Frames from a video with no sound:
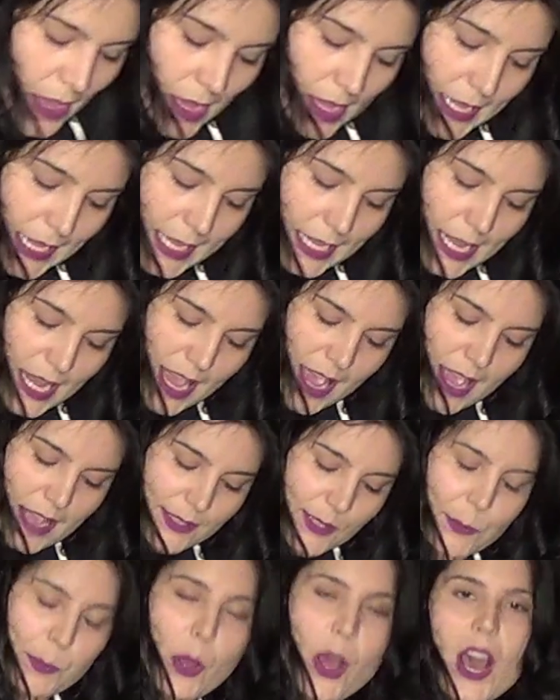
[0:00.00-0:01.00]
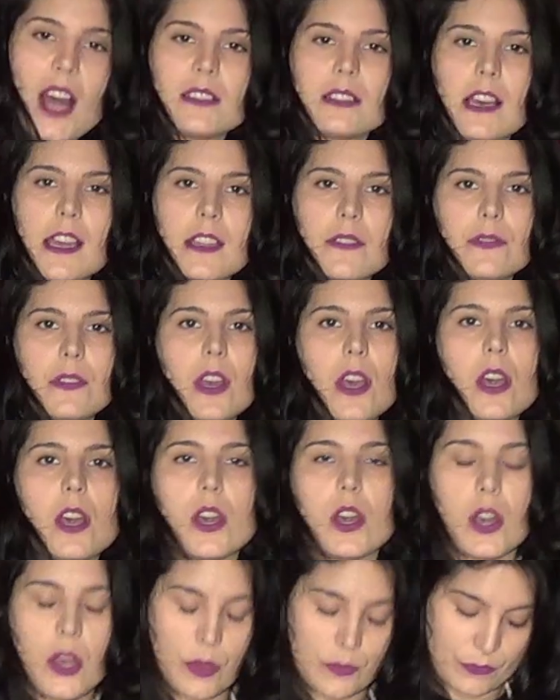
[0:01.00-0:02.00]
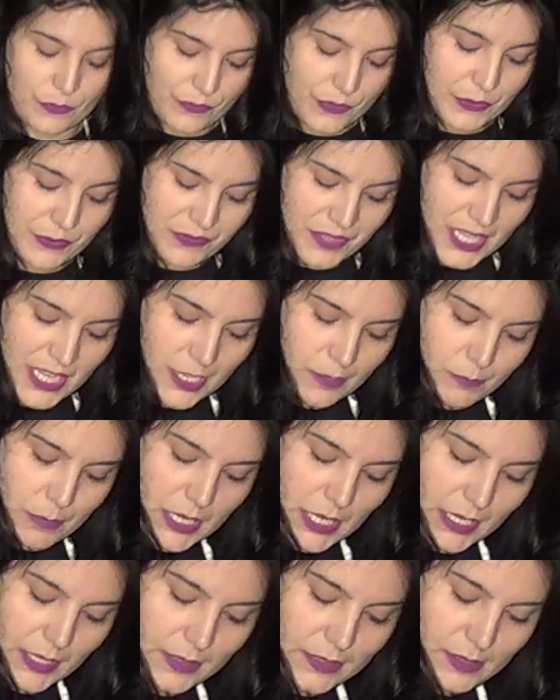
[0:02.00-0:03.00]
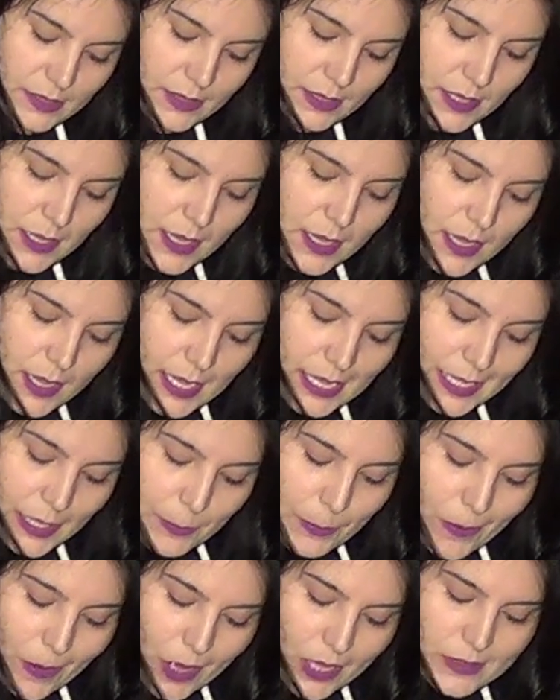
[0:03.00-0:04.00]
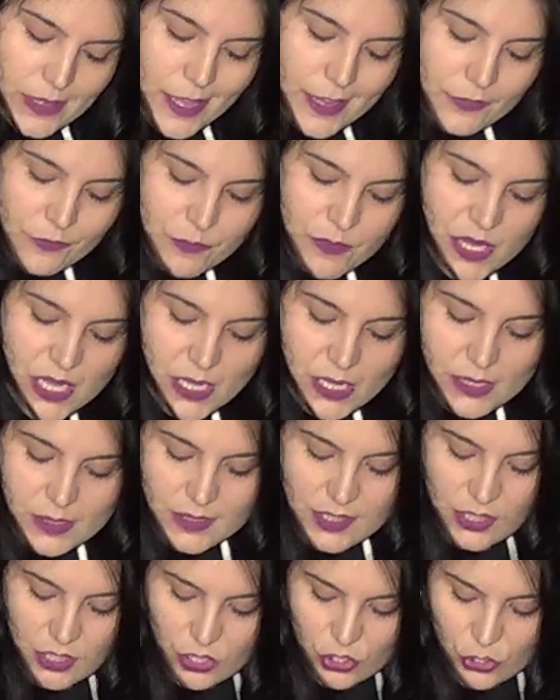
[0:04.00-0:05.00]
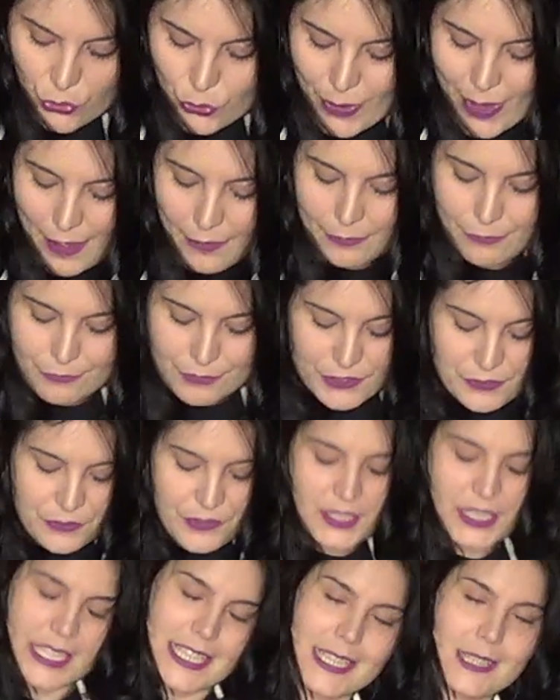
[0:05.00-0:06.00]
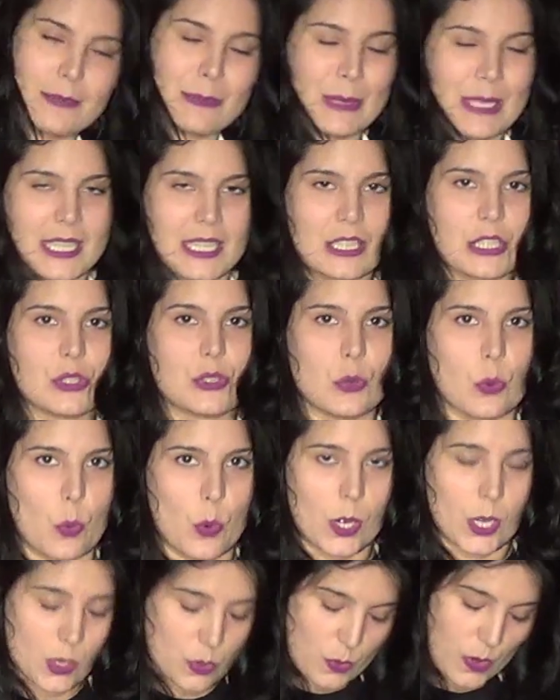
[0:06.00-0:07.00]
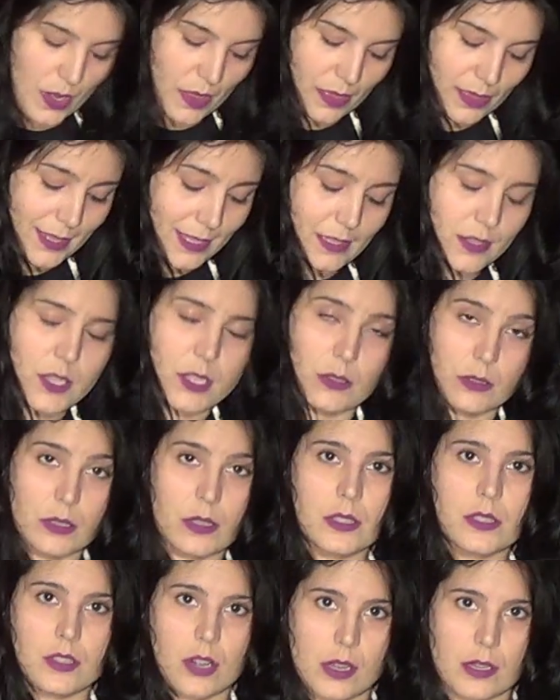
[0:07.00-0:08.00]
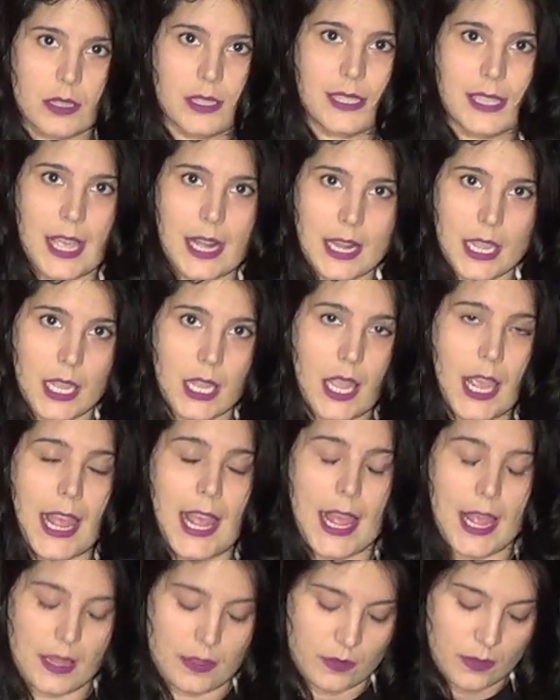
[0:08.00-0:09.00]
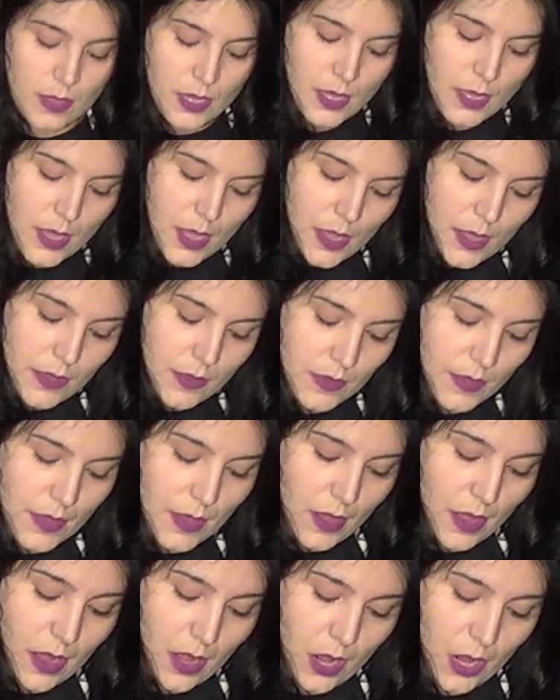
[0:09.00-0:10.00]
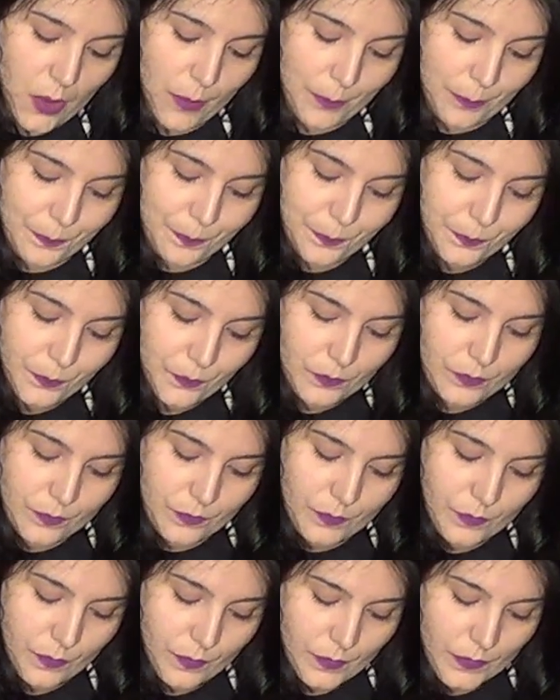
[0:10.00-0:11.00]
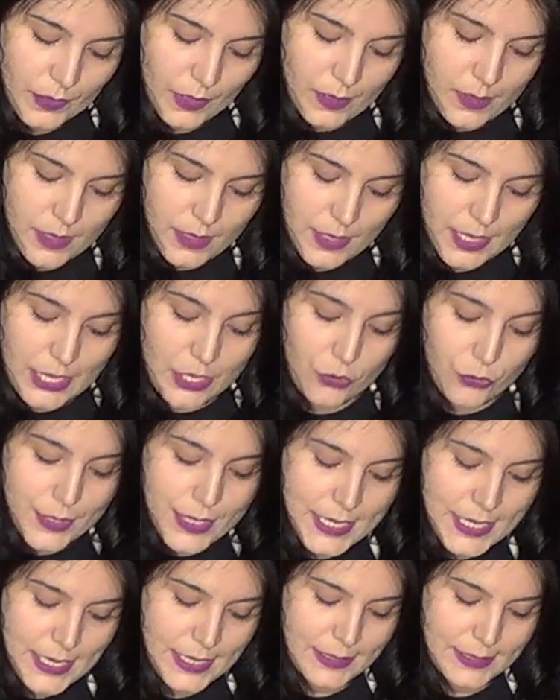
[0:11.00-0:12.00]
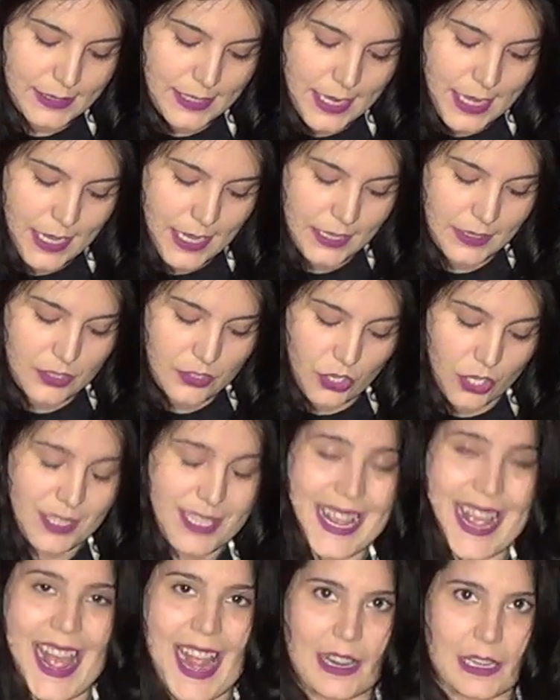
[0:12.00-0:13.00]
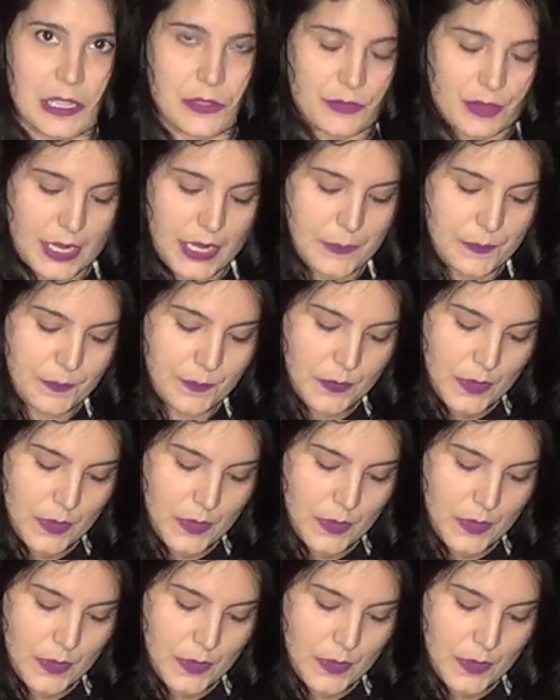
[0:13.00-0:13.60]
It has a pot life of 15 minutes. And a pot life means you have 15 minutes to work with until it starts setting and the ingredients in it start to activate.